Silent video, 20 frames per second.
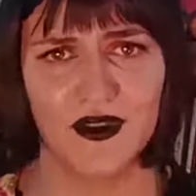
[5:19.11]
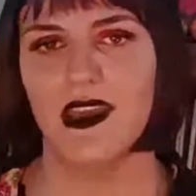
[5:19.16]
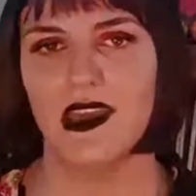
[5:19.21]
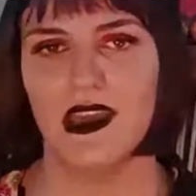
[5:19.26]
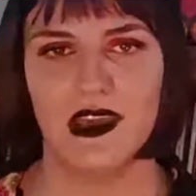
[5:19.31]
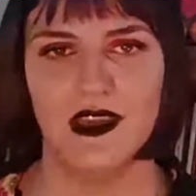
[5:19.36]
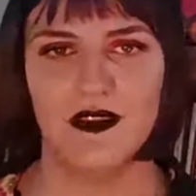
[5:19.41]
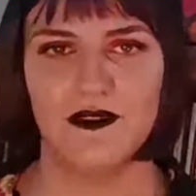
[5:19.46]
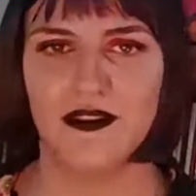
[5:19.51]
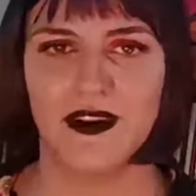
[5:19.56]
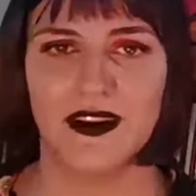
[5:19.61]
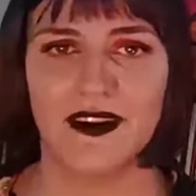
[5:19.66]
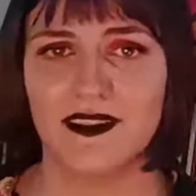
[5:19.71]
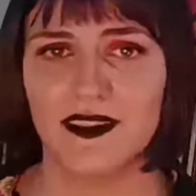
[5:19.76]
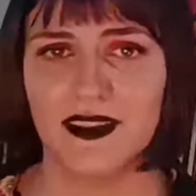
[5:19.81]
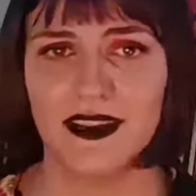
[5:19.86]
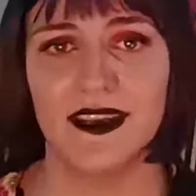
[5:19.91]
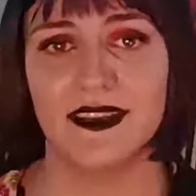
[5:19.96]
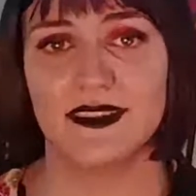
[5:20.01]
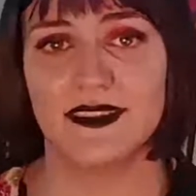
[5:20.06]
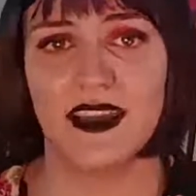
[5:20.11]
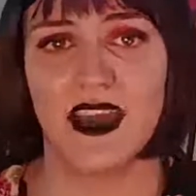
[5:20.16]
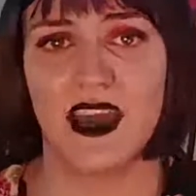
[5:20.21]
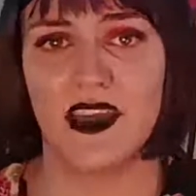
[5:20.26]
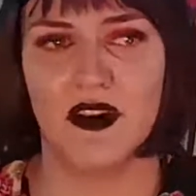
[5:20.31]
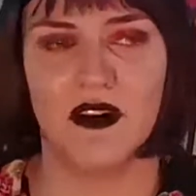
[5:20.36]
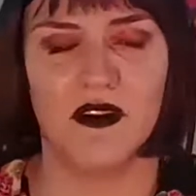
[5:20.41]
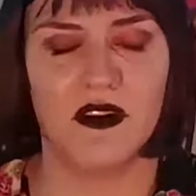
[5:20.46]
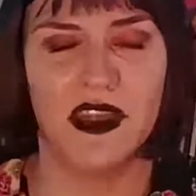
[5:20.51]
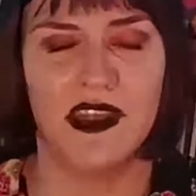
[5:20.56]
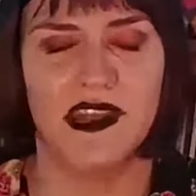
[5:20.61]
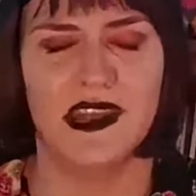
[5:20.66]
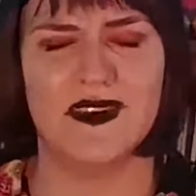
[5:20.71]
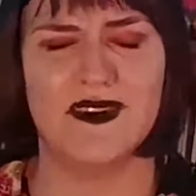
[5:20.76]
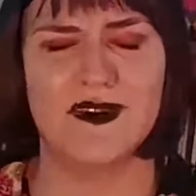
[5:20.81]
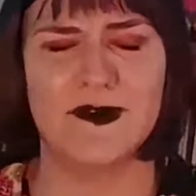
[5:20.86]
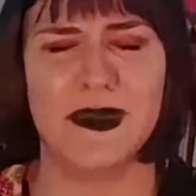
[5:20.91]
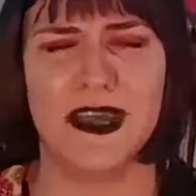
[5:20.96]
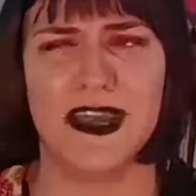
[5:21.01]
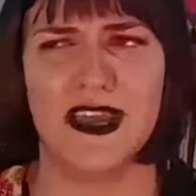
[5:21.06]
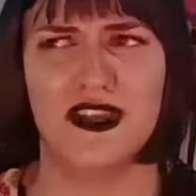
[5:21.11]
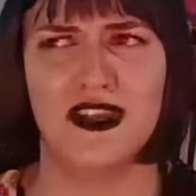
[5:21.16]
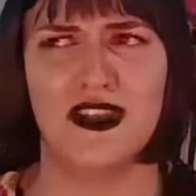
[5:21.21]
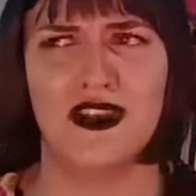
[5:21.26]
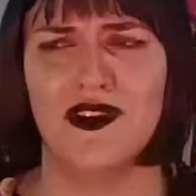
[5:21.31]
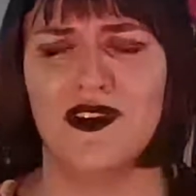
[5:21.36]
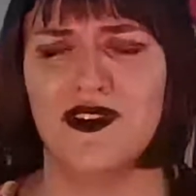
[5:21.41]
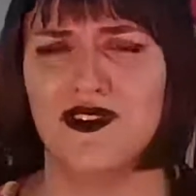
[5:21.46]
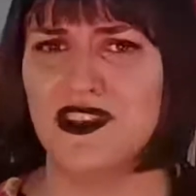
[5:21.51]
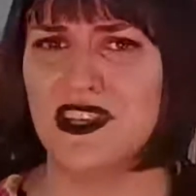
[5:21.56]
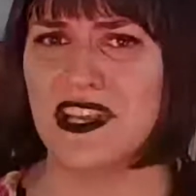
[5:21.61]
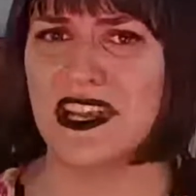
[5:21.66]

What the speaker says: And frankly, as an adult, it gives me a huge